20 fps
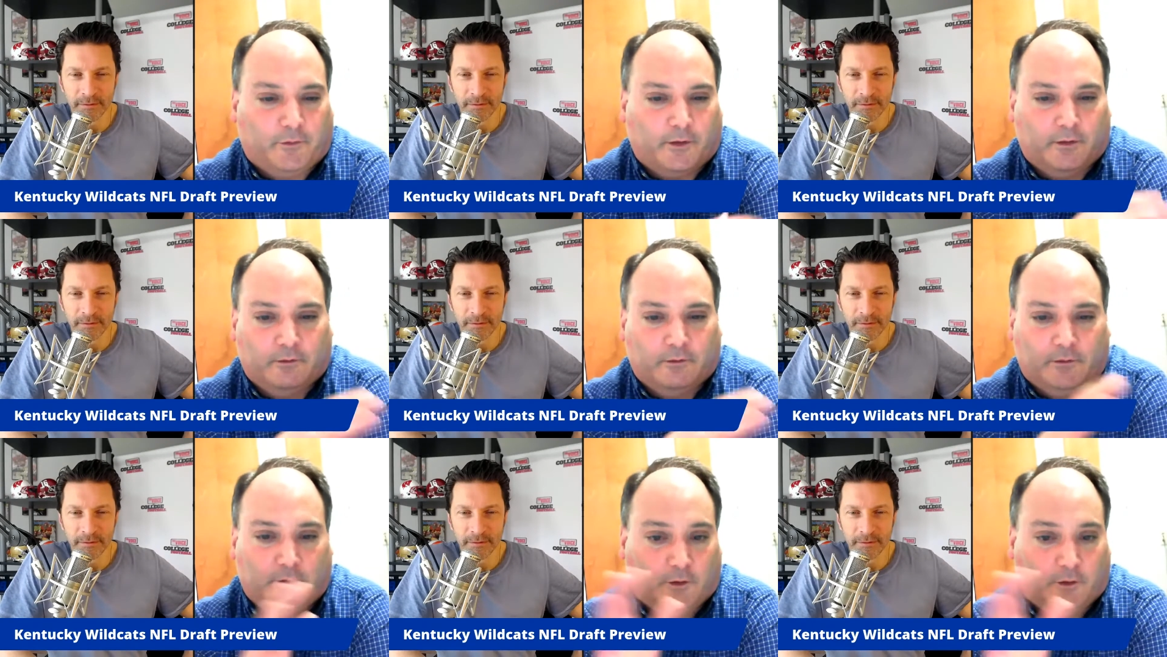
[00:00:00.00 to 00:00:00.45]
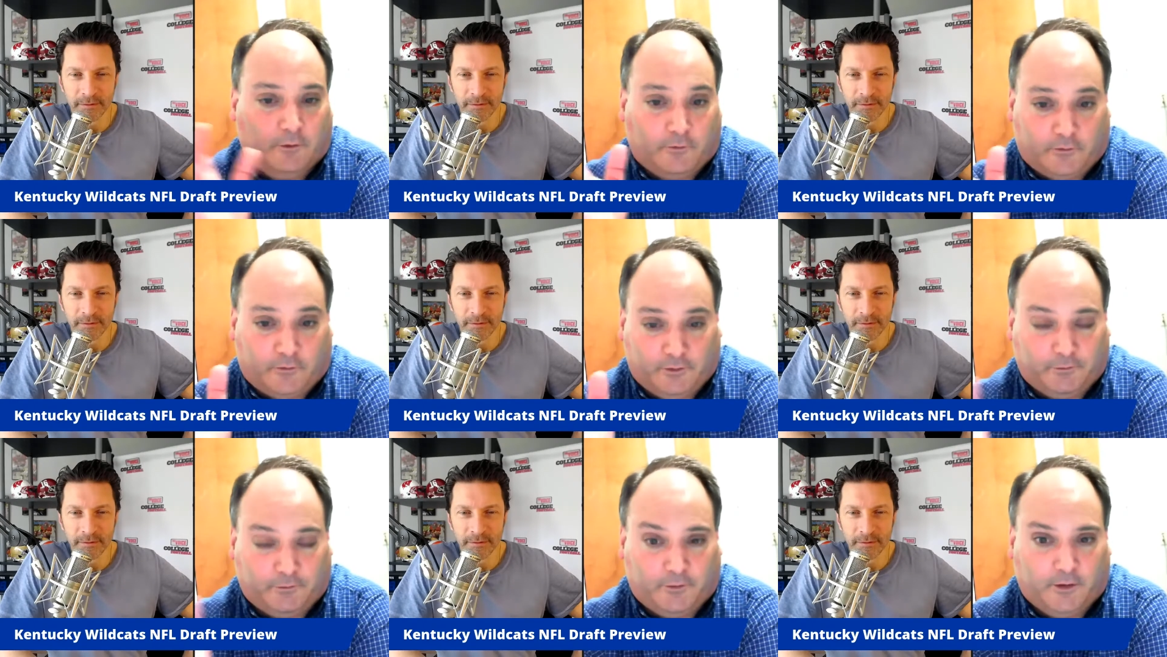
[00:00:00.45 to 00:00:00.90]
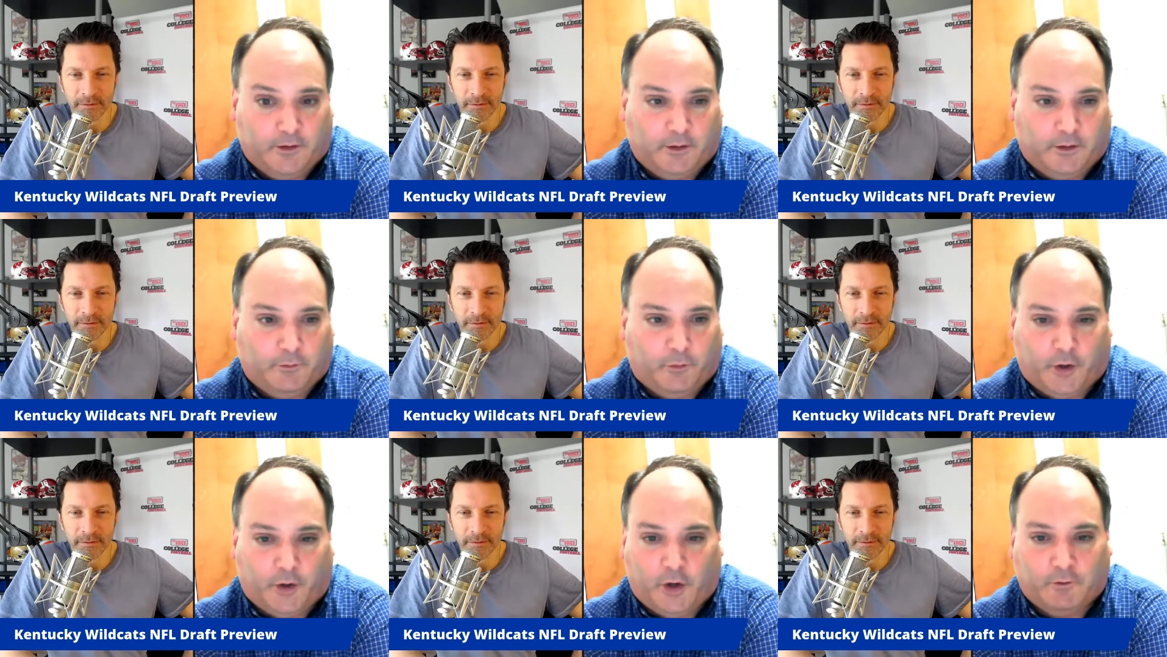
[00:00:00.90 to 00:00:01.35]
Speaker 1: you know, something in the
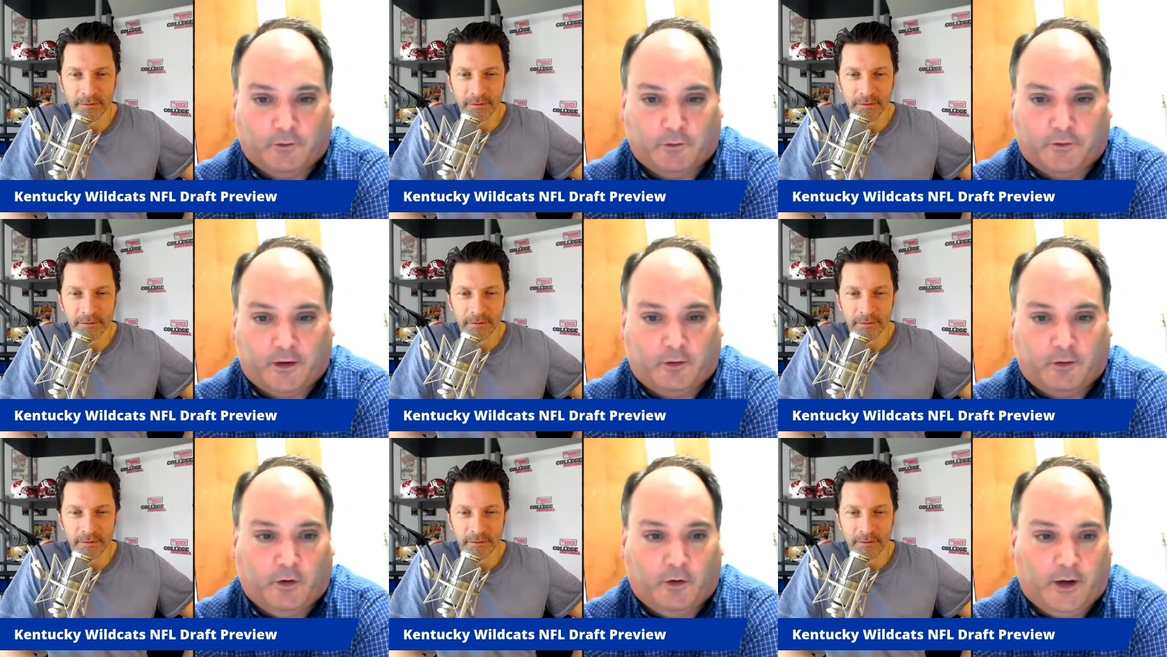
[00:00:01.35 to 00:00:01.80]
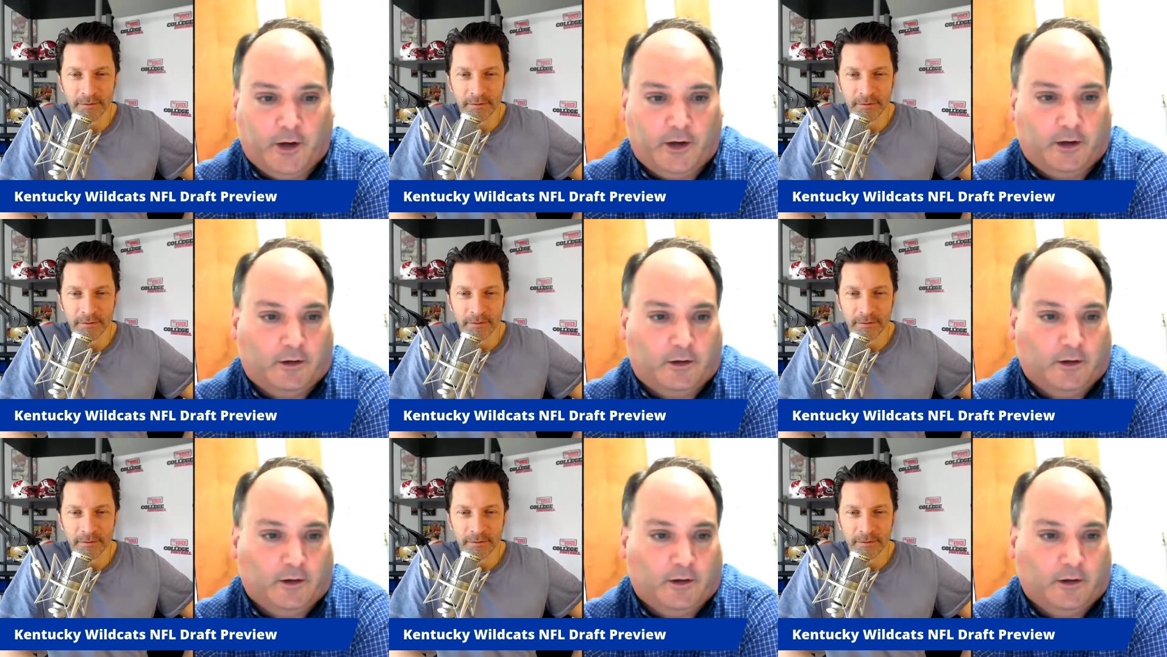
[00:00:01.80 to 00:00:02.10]
player that they like,